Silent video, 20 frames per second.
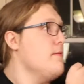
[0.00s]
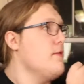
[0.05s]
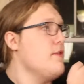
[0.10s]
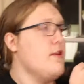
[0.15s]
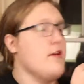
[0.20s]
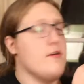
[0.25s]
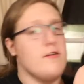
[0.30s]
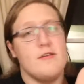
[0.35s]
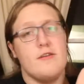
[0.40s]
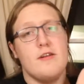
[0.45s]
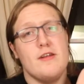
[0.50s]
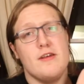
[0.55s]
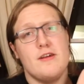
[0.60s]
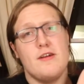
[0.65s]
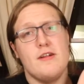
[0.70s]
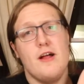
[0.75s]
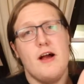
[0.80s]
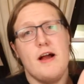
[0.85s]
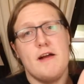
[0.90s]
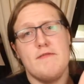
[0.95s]
Shout out to the
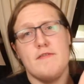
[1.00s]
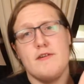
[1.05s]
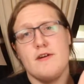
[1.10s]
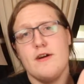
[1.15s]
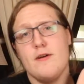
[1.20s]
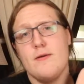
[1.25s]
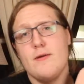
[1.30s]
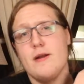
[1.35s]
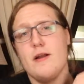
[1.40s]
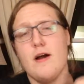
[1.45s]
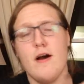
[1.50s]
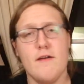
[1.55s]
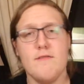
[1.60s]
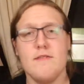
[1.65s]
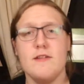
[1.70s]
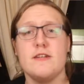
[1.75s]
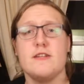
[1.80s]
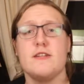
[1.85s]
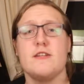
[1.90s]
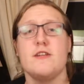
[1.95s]
clock for going
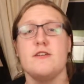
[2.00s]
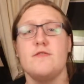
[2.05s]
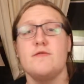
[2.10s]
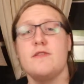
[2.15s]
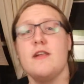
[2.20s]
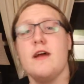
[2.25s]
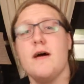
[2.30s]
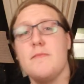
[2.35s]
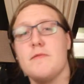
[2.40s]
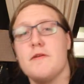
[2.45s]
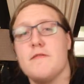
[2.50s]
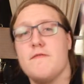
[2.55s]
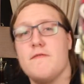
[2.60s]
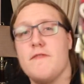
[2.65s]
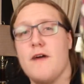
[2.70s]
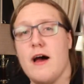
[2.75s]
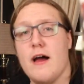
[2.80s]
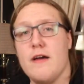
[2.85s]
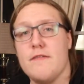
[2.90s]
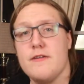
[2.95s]
off. Let's do number
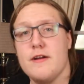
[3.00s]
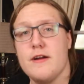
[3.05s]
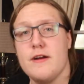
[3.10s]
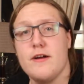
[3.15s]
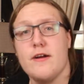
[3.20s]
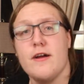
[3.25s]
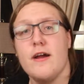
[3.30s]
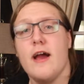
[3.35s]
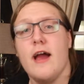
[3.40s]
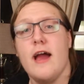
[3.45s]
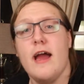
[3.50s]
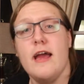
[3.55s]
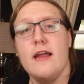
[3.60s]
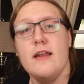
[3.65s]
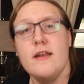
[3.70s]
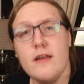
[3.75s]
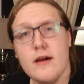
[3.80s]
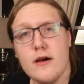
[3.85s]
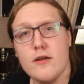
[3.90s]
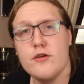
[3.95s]
5 here.
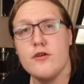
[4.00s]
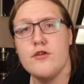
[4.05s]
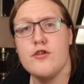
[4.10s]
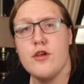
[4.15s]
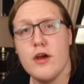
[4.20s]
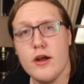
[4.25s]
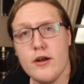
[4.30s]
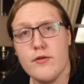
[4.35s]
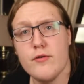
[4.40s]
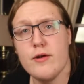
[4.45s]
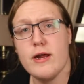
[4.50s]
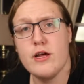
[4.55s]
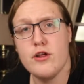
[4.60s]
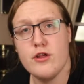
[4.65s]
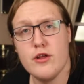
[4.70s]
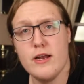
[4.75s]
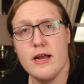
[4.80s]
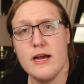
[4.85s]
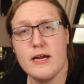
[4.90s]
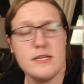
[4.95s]
Another
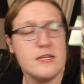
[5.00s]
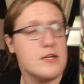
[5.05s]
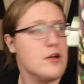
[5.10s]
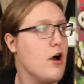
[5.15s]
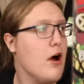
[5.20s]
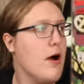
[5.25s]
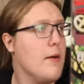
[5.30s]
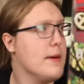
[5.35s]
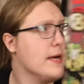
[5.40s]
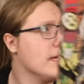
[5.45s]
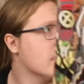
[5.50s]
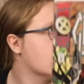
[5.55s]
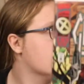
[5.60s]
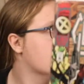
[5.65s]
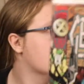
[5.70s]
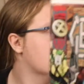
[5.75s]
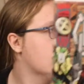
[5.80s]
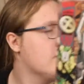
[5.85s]
Generation X comic.